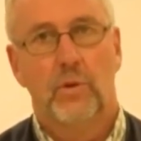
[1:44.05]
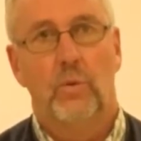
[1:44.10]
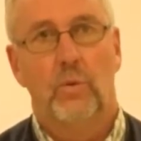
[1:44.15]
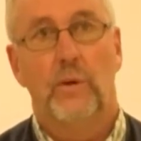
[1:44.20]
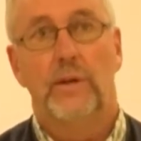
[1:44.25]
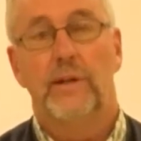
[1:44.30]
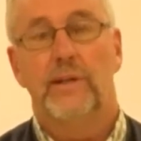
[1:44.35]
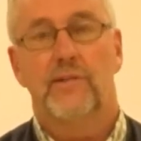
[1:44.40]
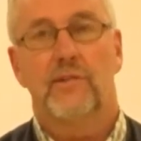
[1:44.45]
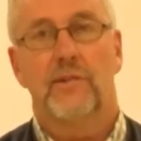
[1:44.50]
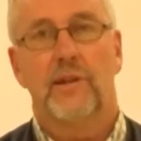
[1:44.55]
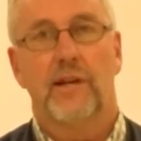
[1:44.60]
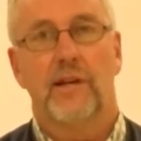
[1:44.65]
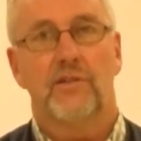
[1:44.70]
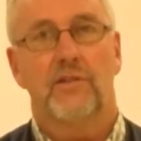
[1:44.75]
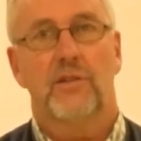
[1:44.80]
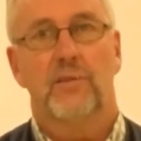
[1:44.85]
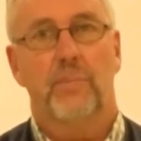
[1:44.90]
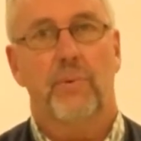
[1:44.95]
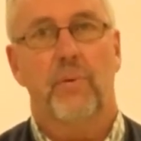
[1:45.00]
we
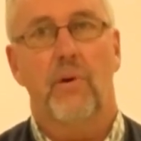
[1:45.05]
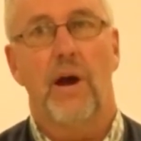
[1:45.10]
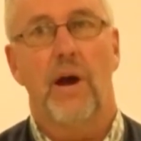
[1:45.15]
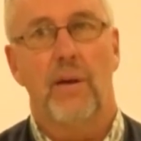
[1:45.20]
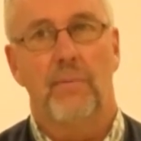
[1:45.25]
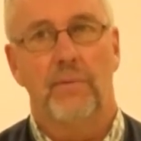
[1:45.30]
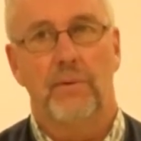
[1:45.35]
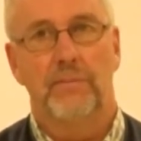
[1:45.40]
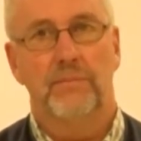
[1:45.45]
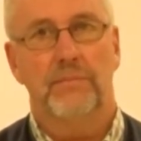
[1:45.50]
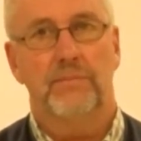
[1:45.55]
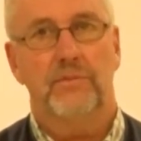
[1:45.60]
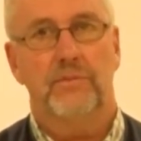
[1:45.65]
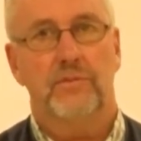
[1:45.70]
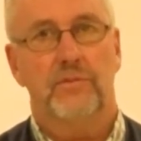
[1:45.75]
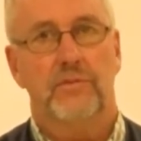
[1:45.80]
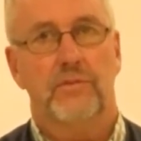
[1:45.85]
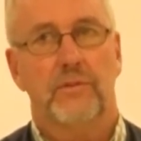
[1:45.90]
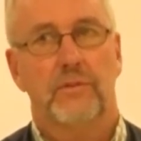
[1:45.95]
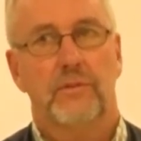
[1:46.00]
discuss the
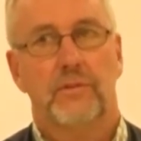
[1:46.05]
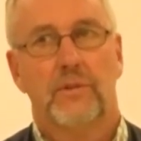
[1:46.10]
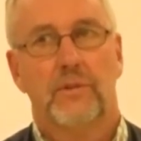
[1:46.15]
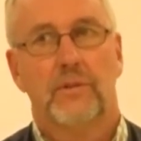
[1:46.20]
problems,